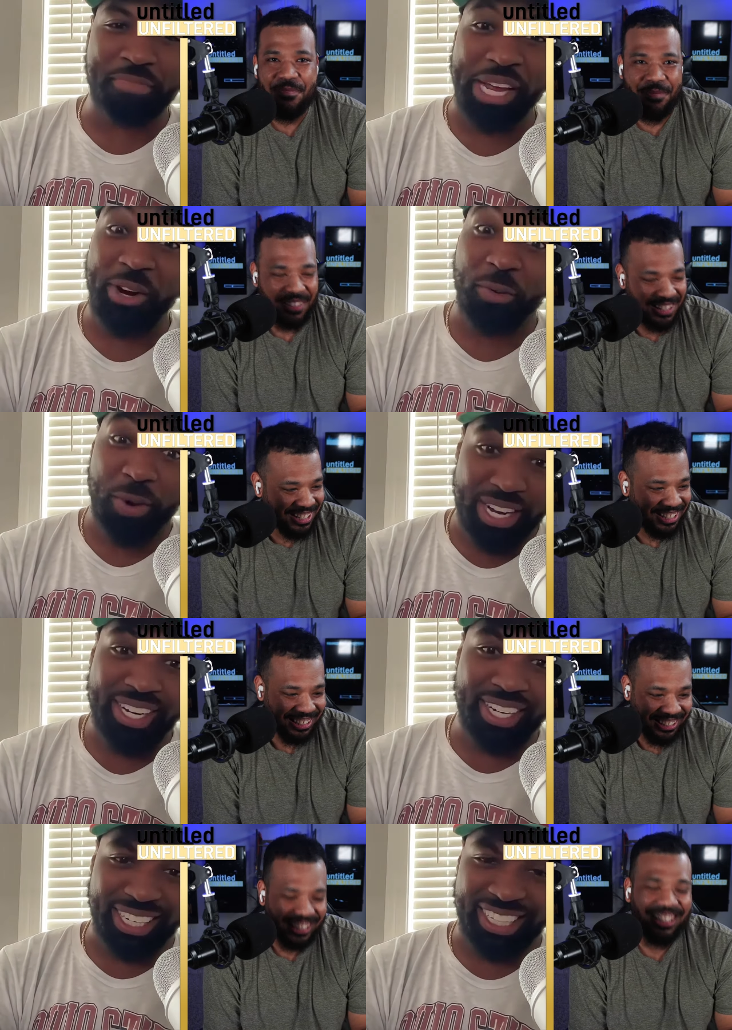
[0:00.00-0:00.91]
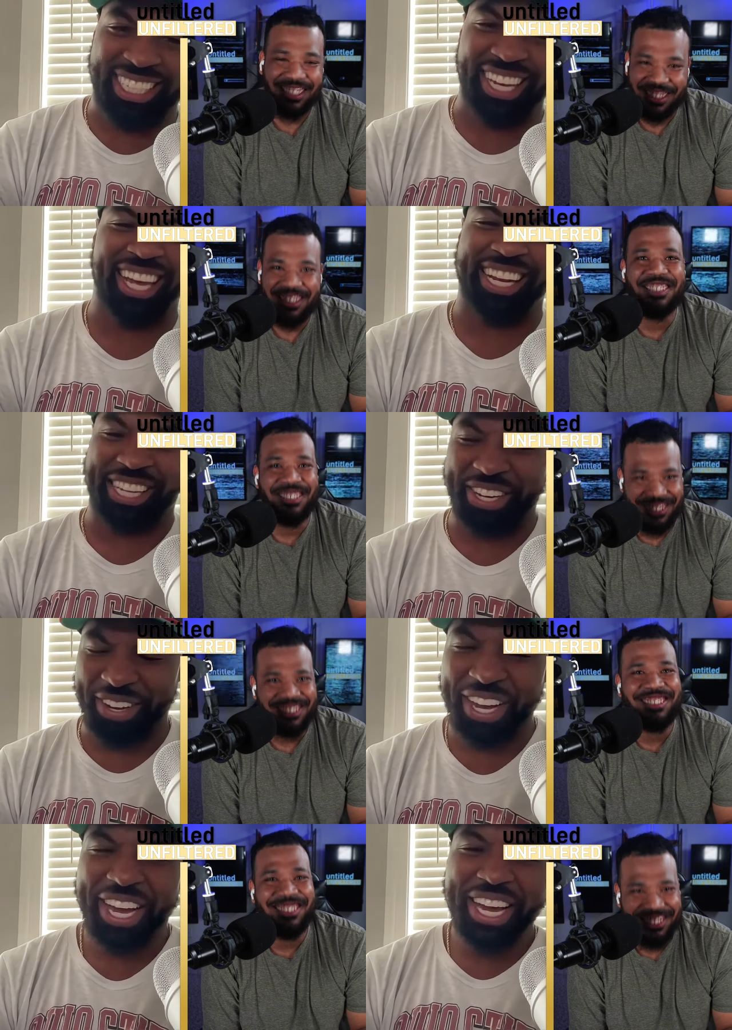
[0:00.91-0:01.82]
Speaker 1: be the ones.
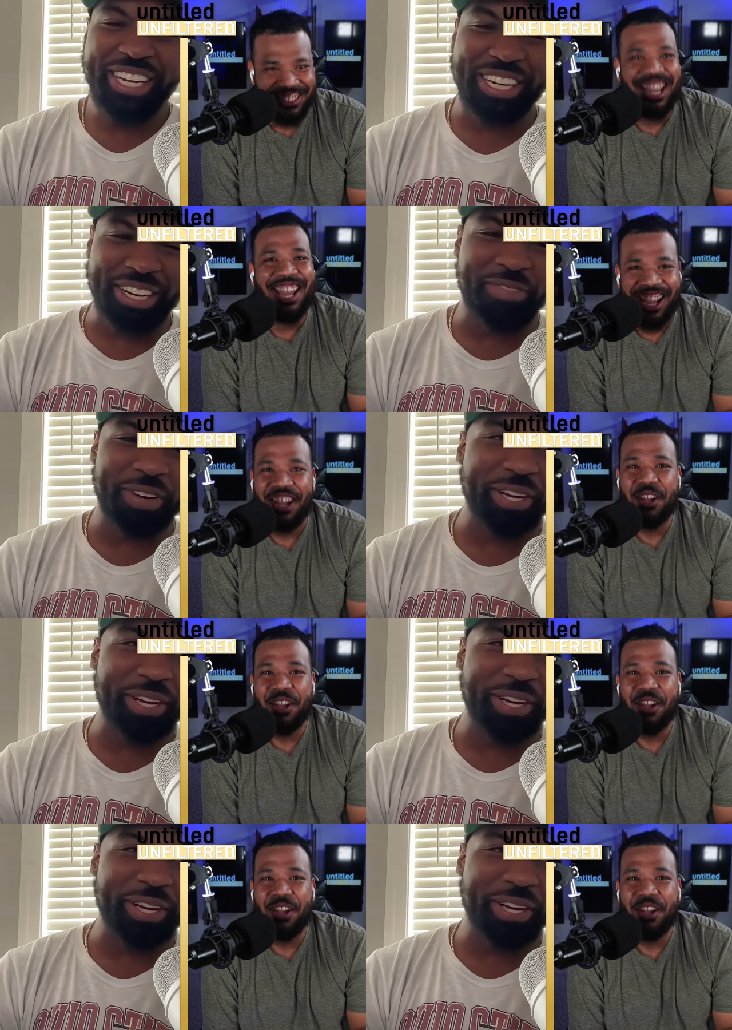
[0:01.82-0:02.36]
Them be